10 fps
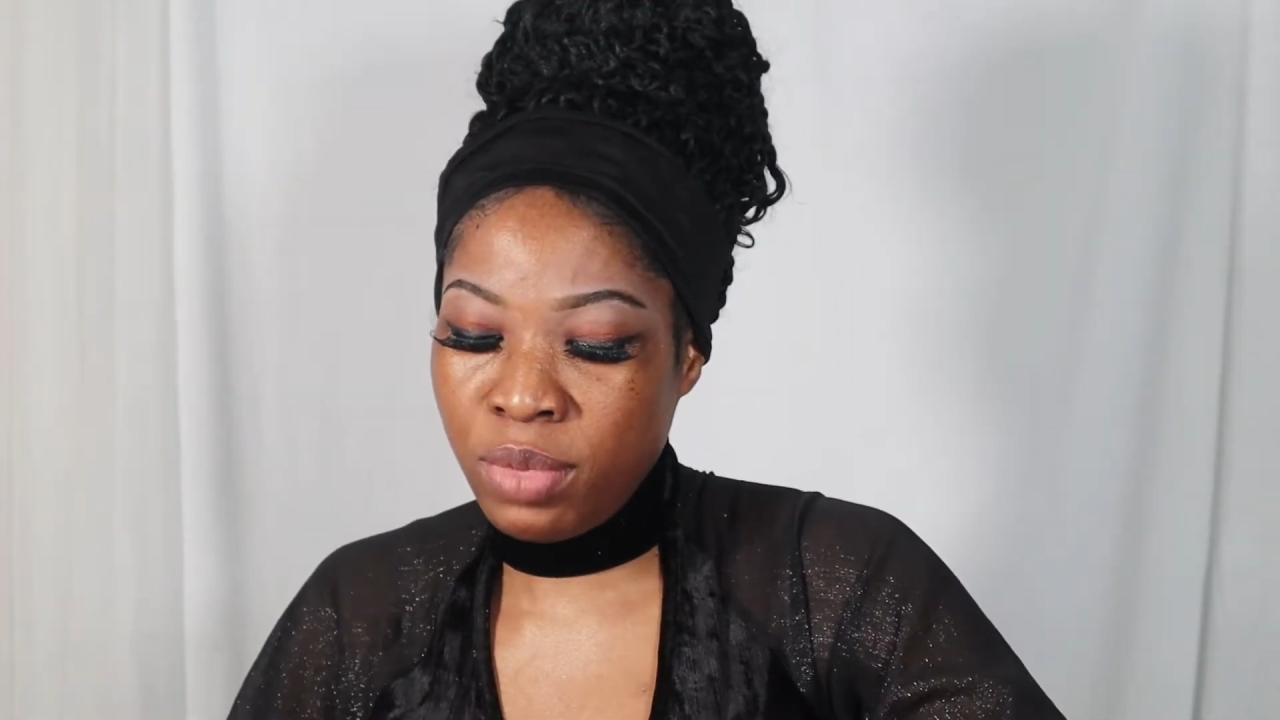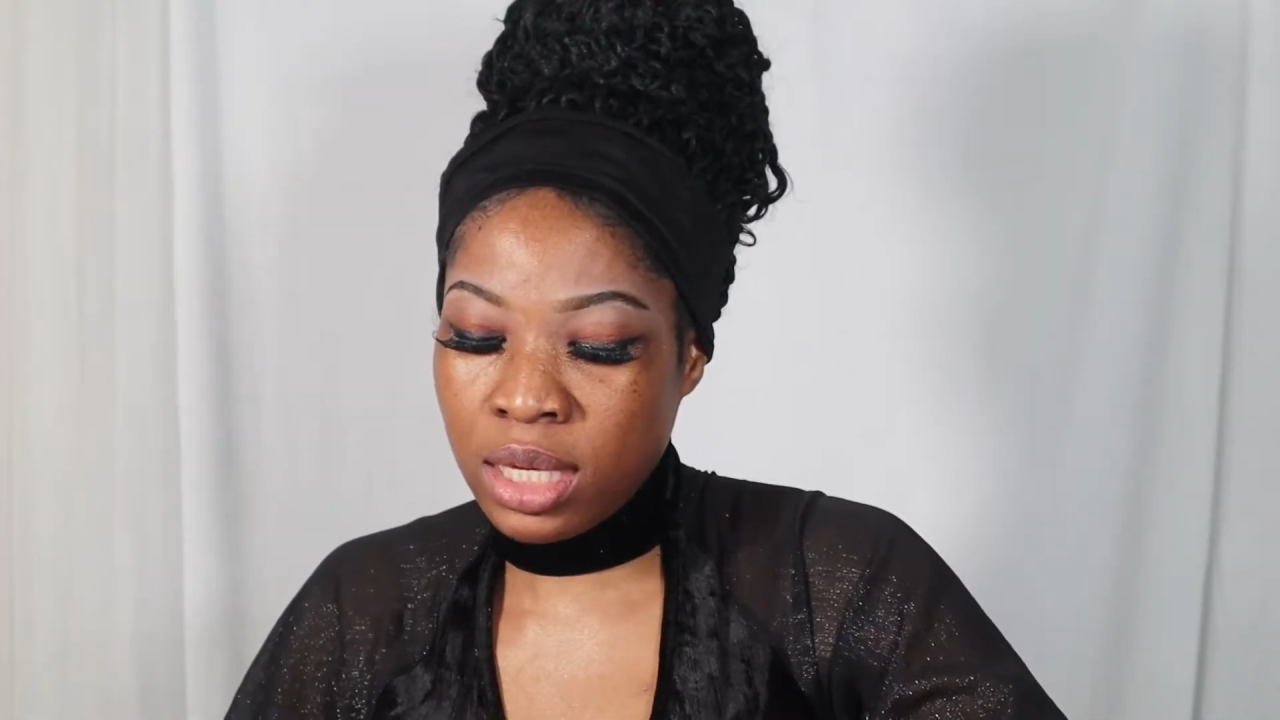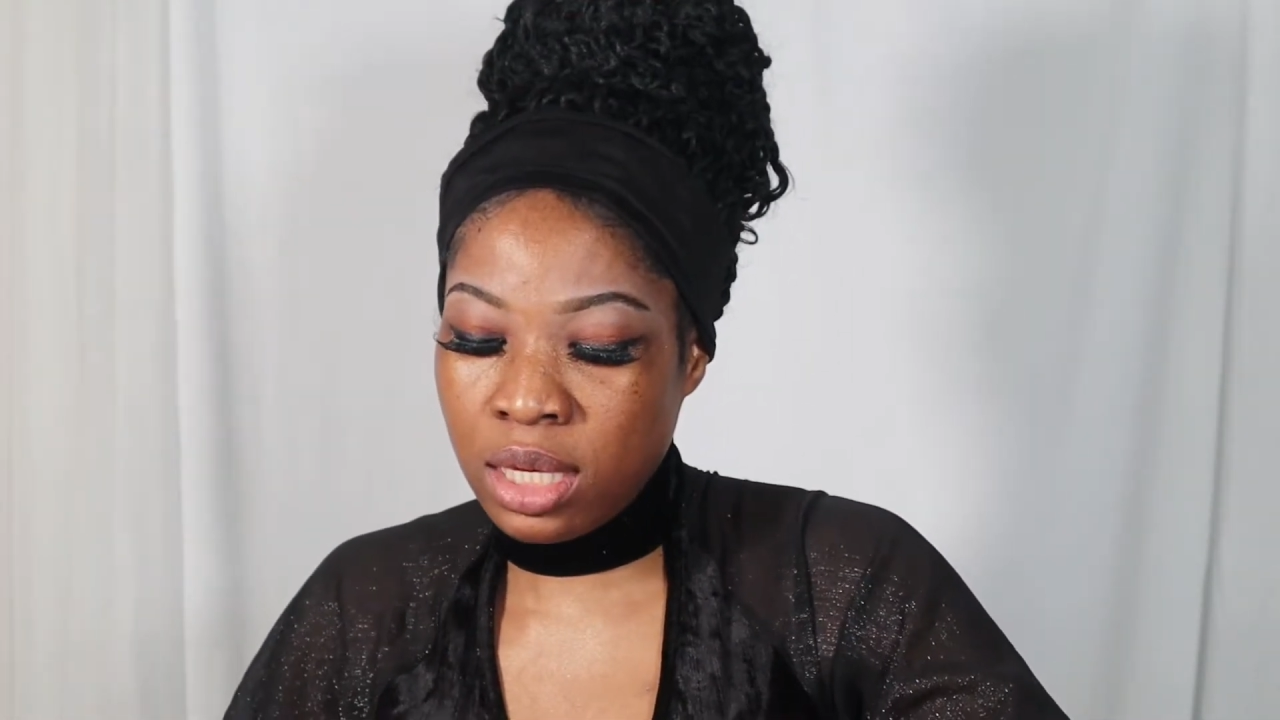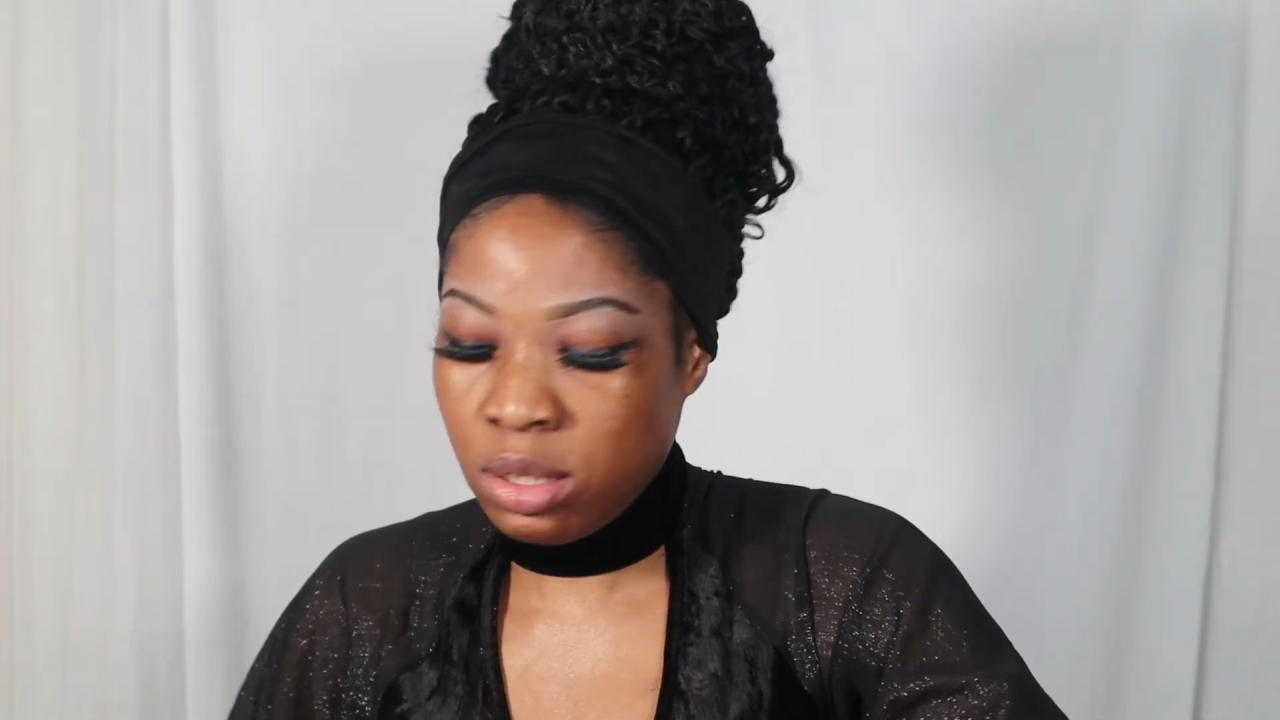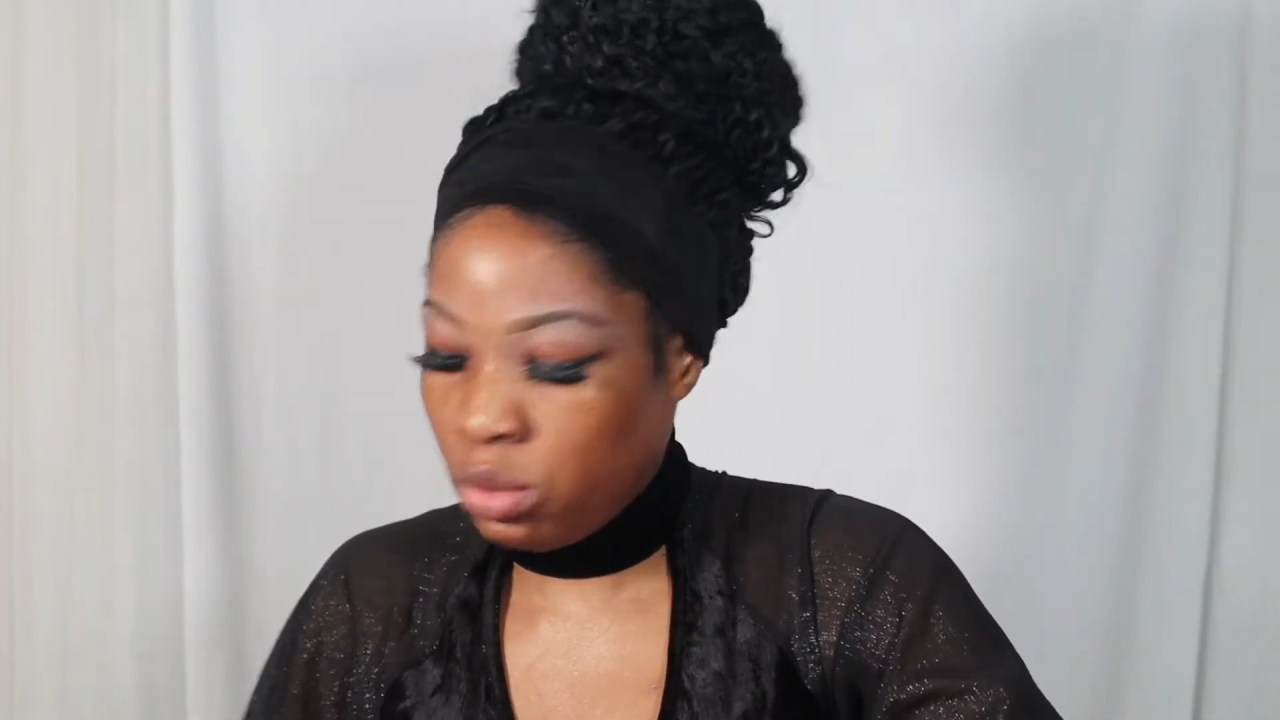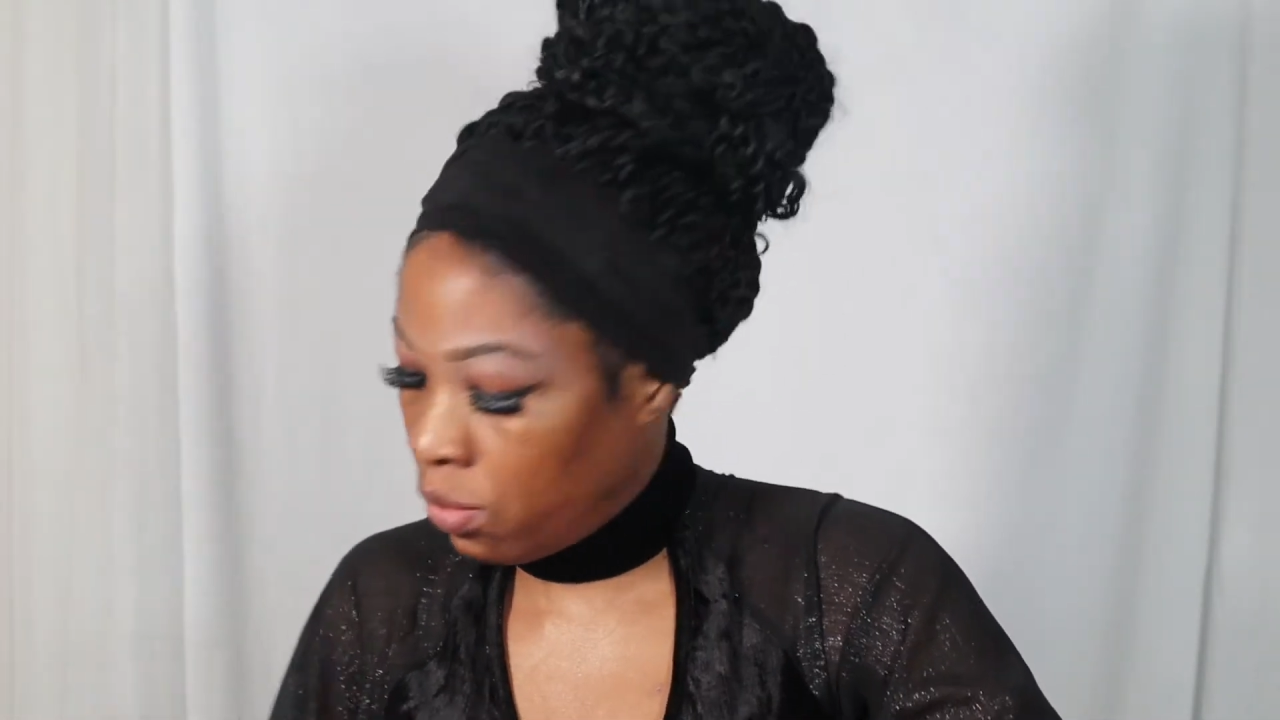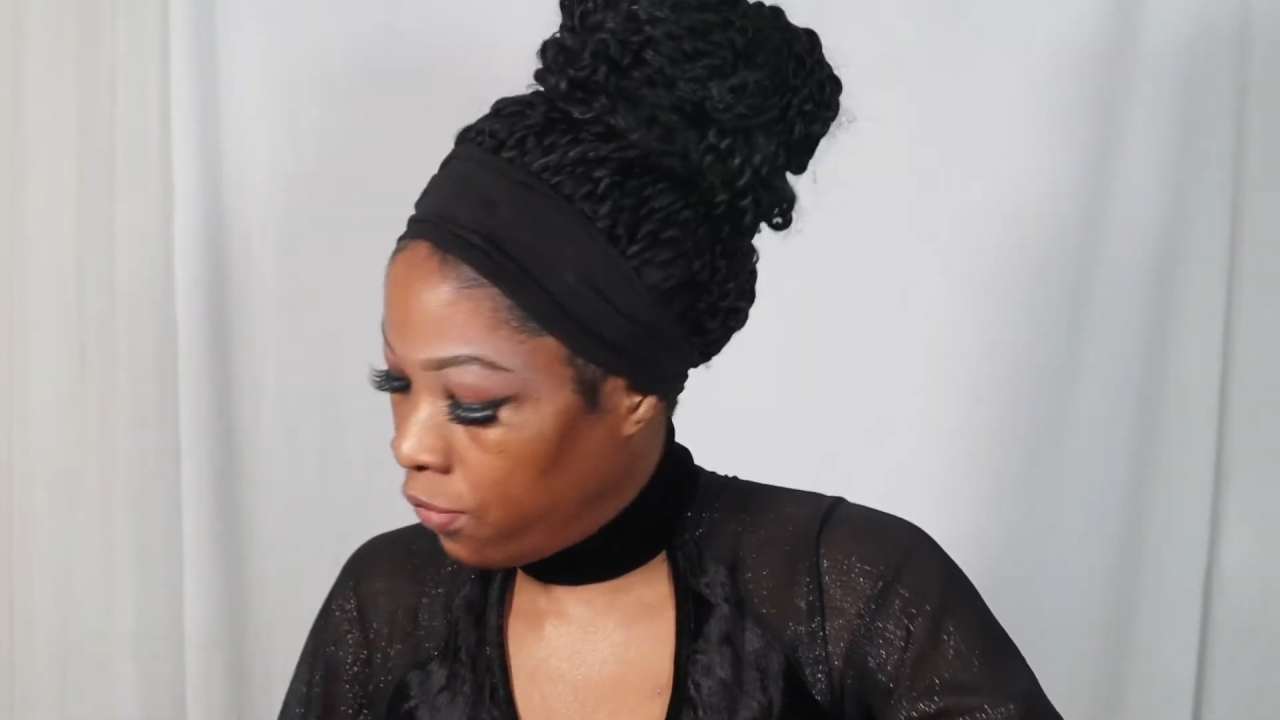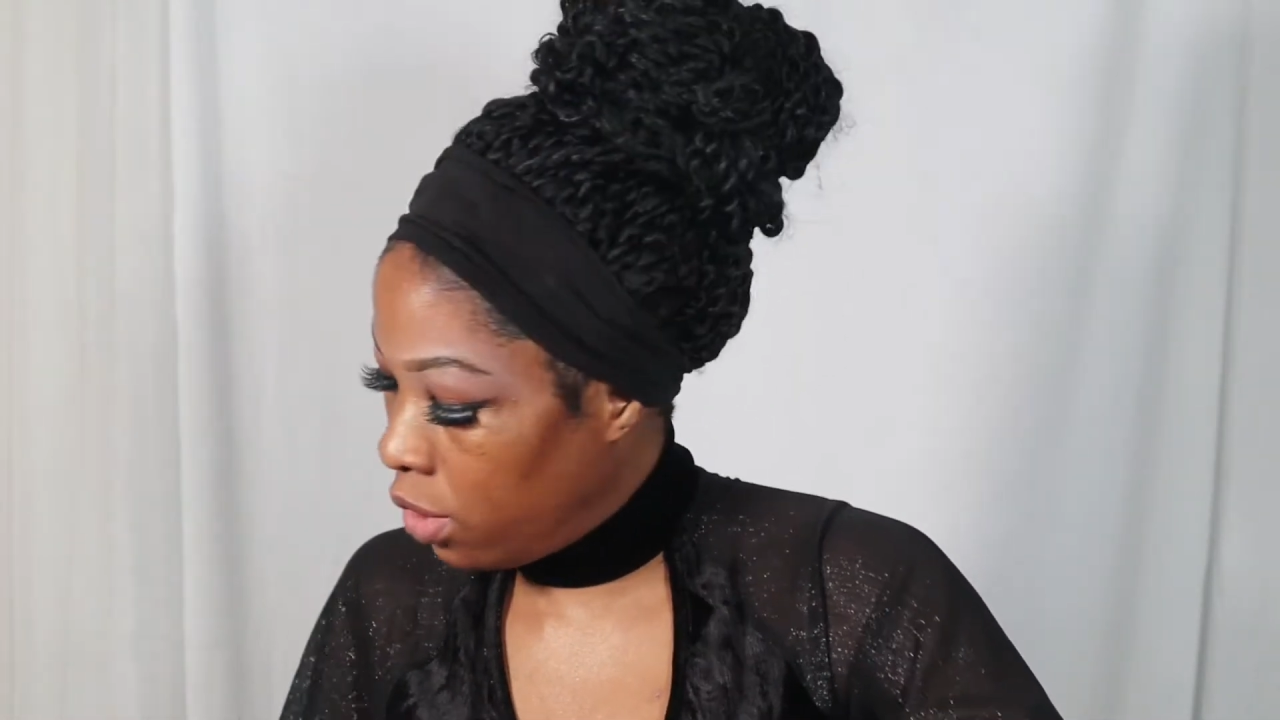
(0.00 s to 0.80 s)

make it look